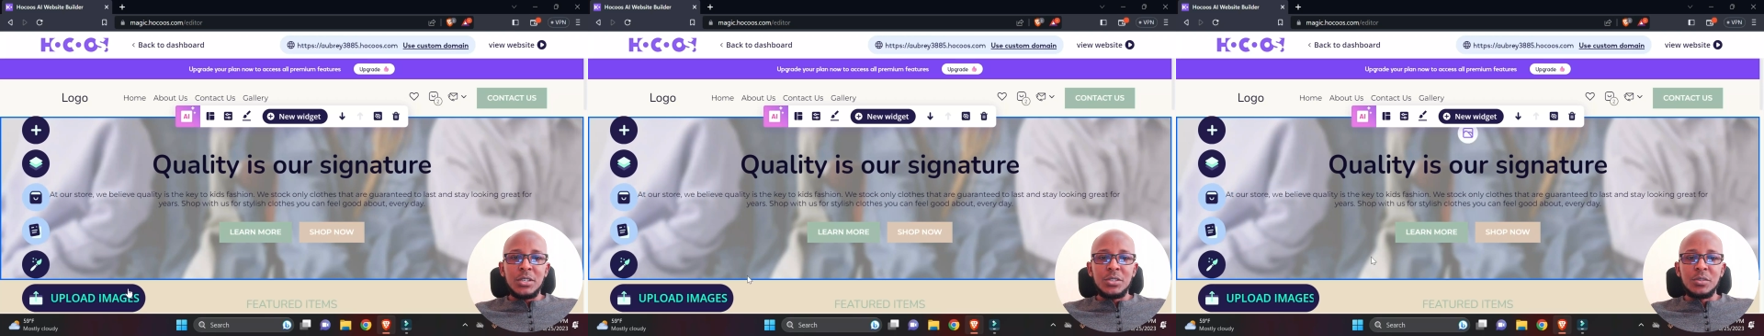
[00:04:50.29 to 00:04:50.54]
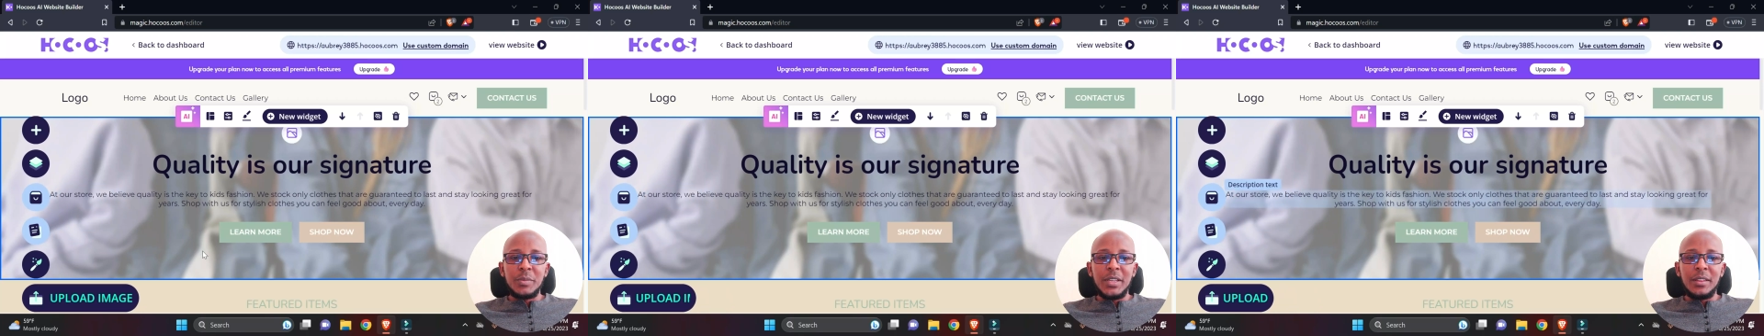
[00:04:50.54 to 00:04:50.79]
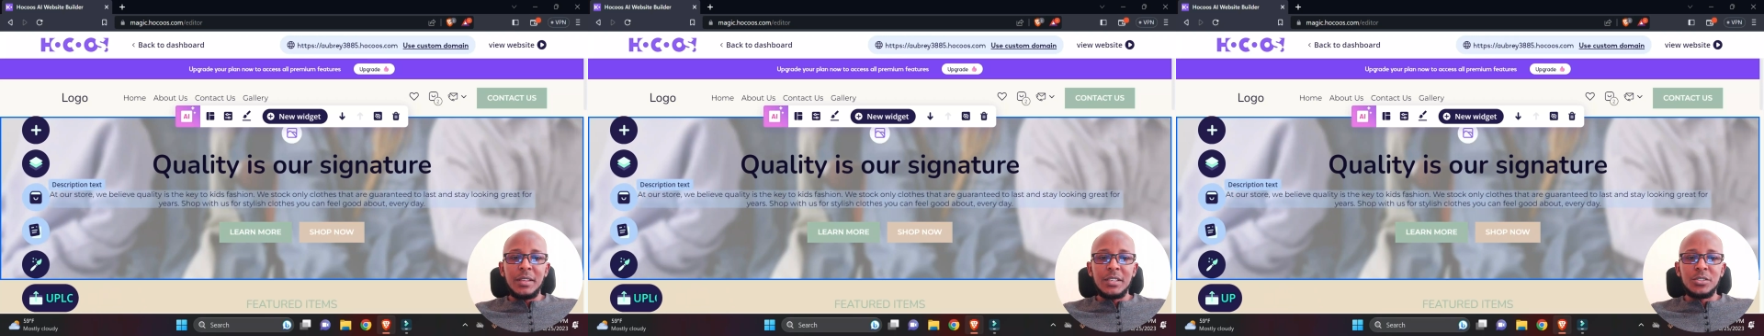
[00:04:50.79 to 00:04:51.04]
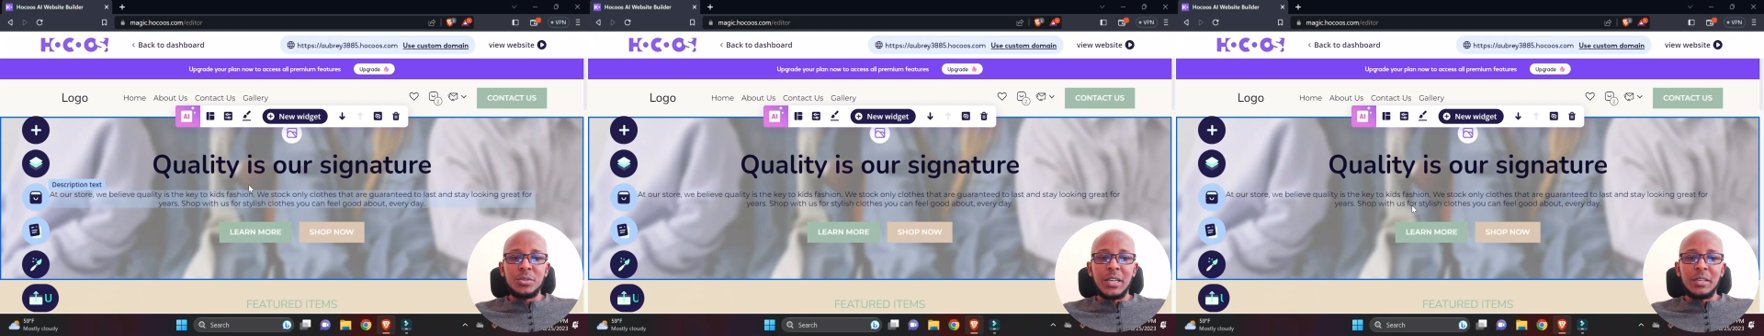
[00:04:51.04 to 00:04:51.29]
So many
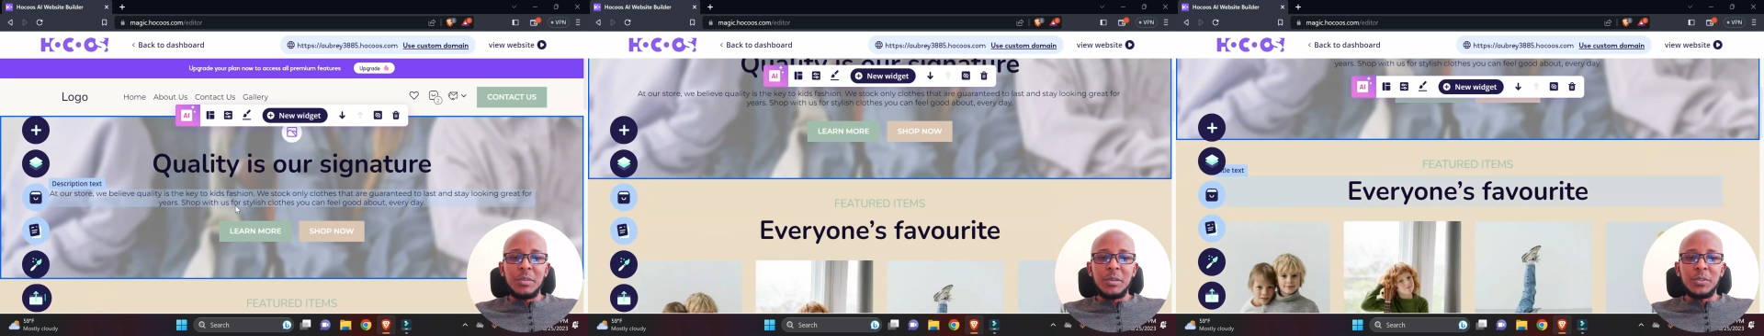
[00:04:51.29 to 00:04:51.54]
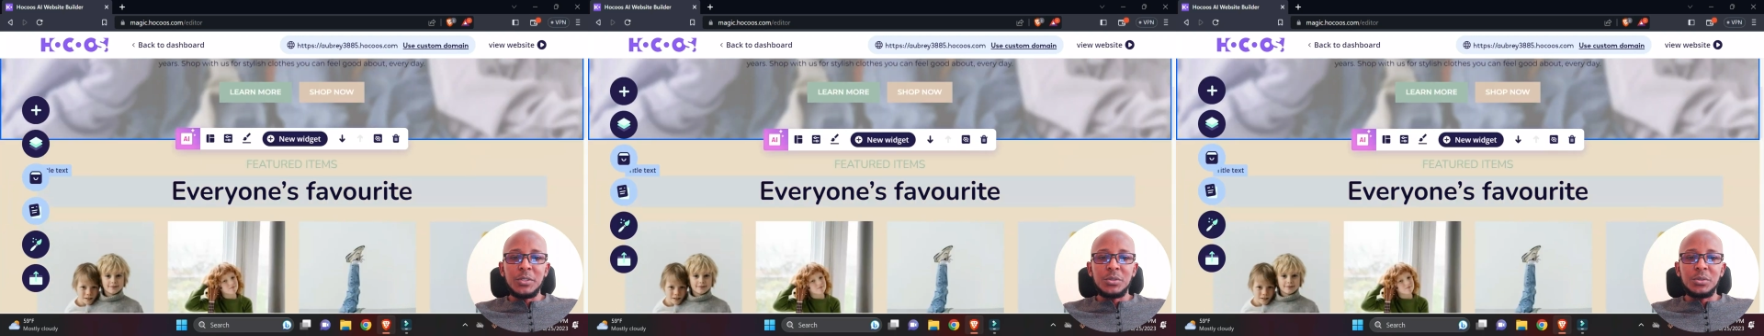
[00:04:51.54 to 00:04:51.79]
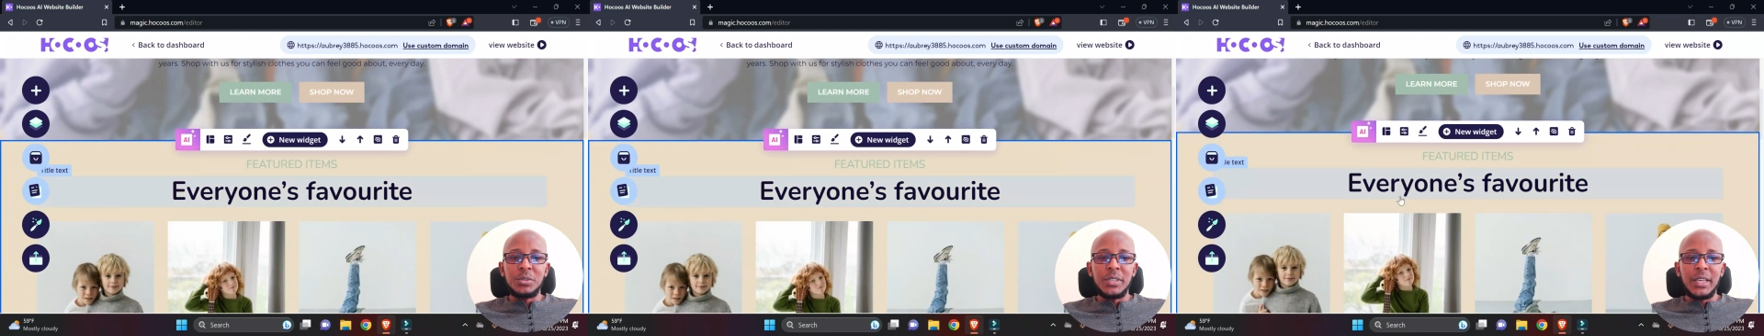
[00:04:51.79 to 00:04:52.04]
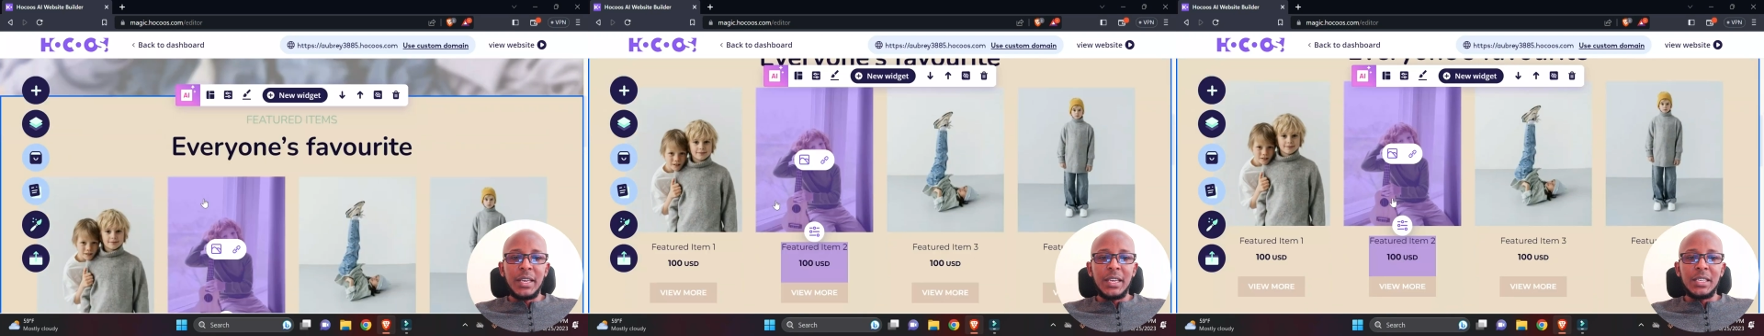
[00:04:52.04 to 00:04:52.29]
things you can be able to
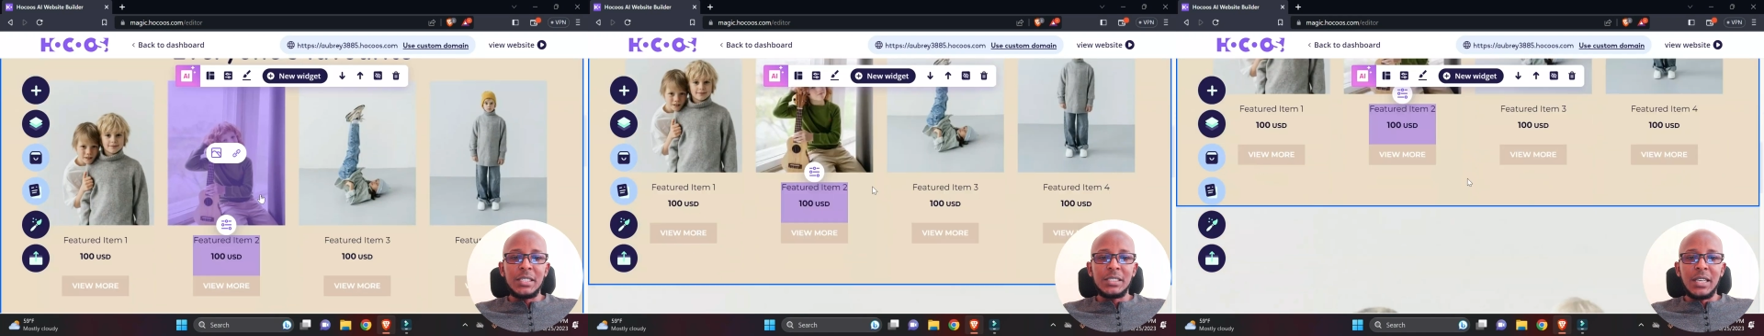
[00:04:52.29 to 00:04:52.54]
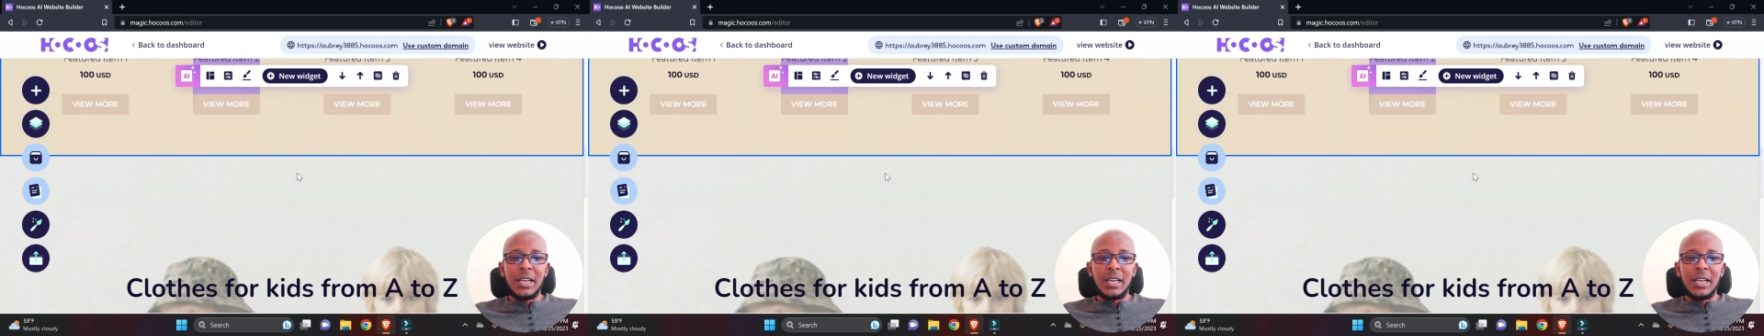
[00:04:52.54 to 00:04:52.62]
edit